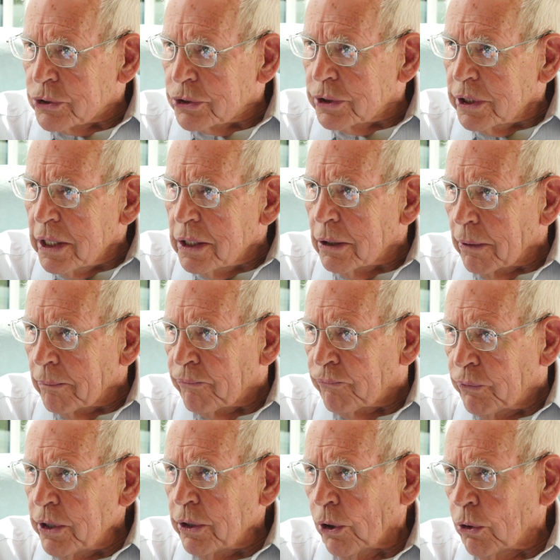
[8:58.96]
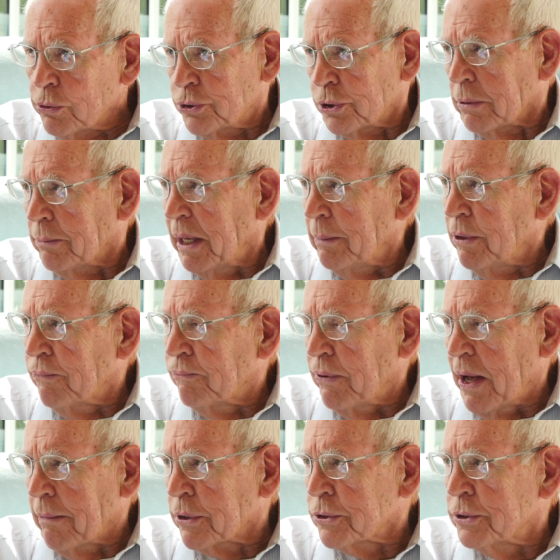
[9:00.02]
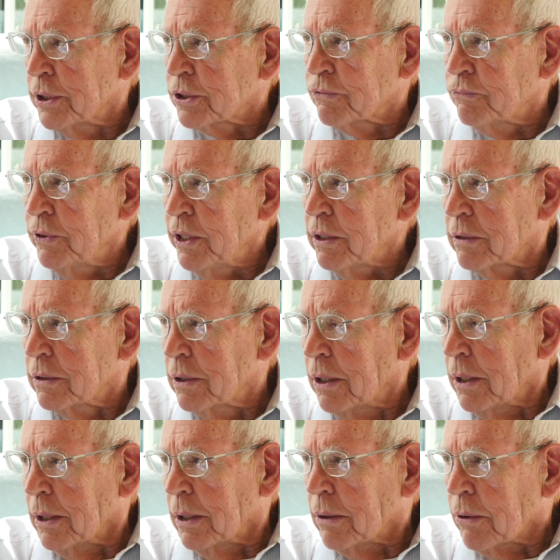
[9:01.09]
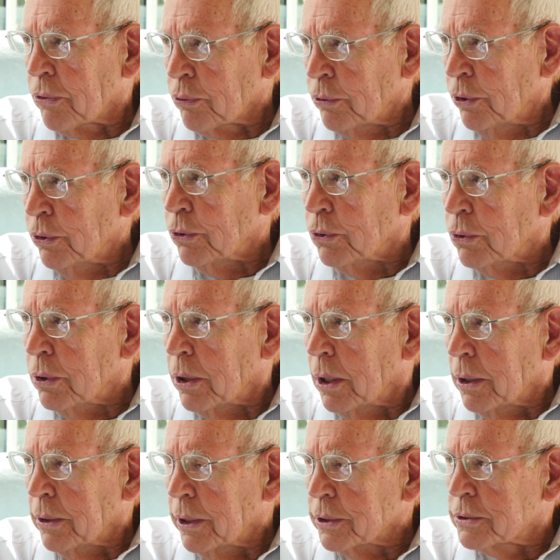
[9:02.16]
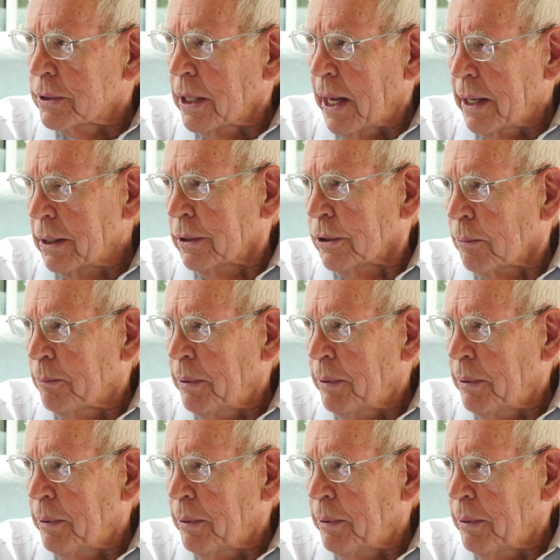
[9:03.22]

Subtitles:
see free ocean, maybe 5 or 6 feet through this tiny little